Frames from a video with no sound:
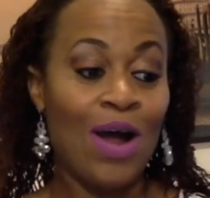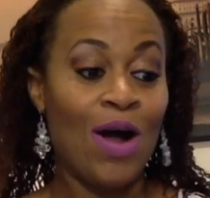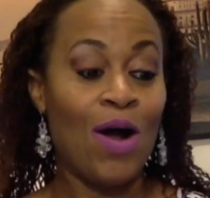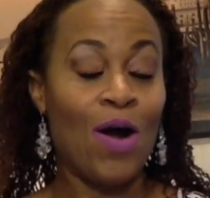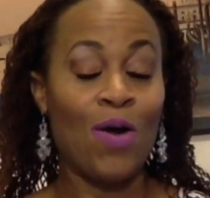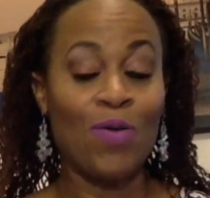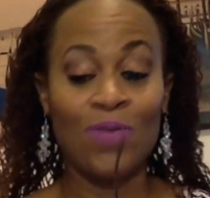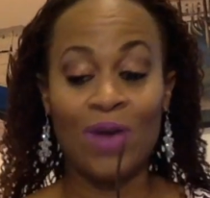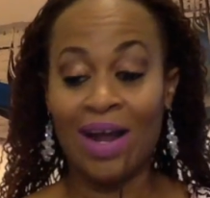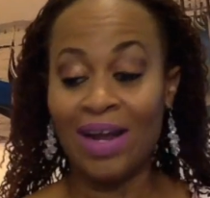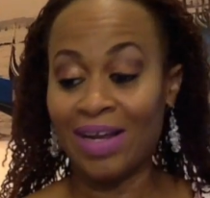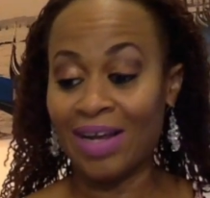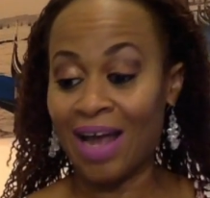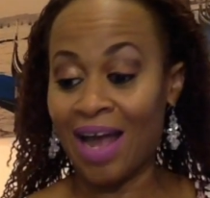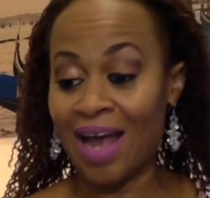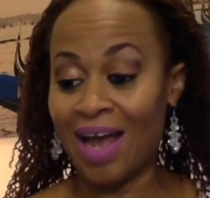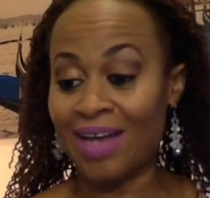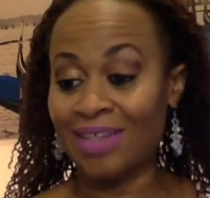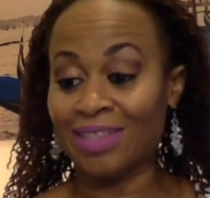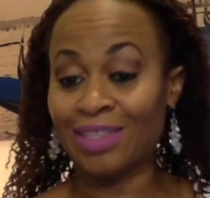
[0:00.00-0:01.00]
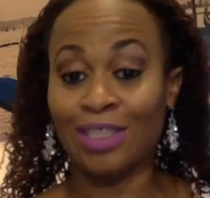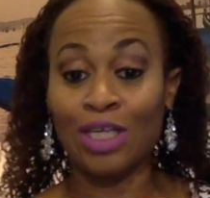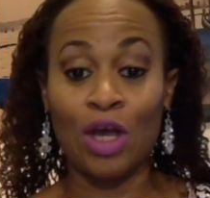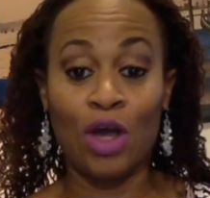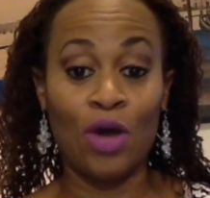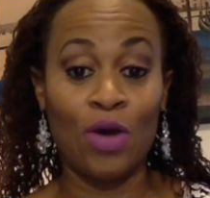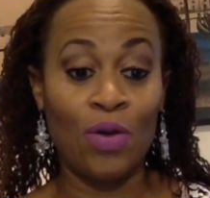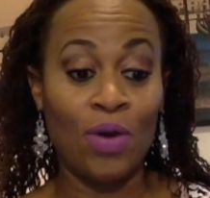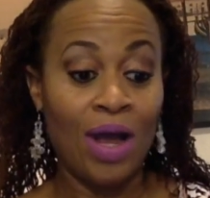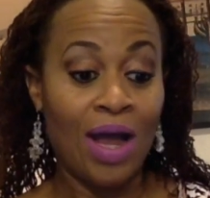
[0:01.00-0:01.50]
All right, guys.
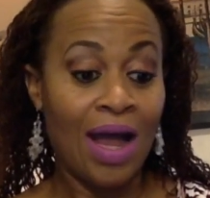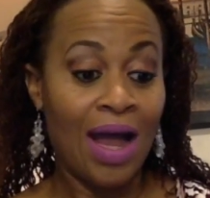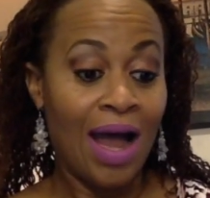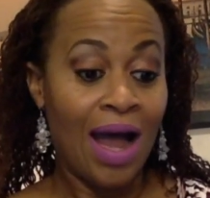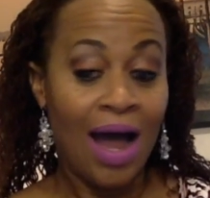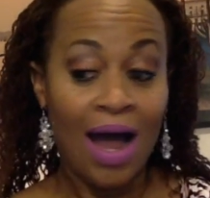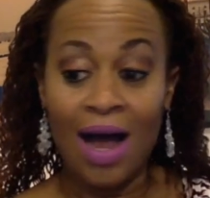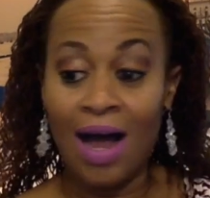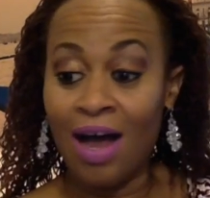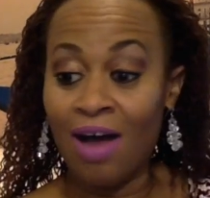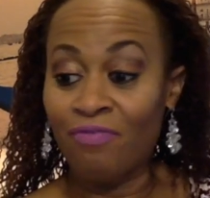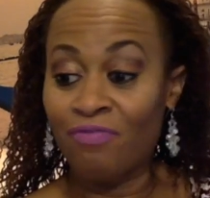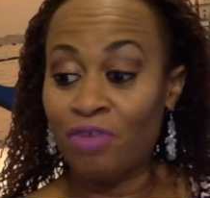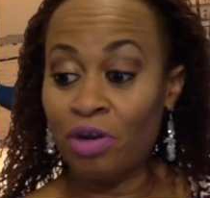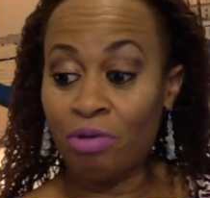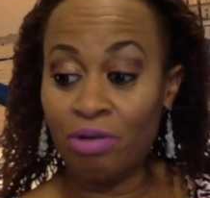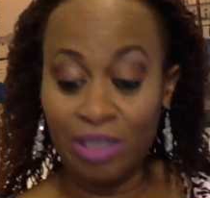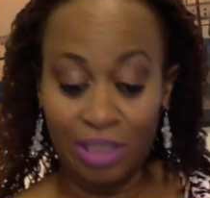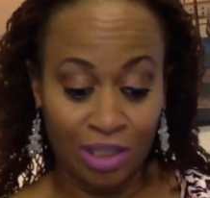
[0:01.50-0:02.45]
So very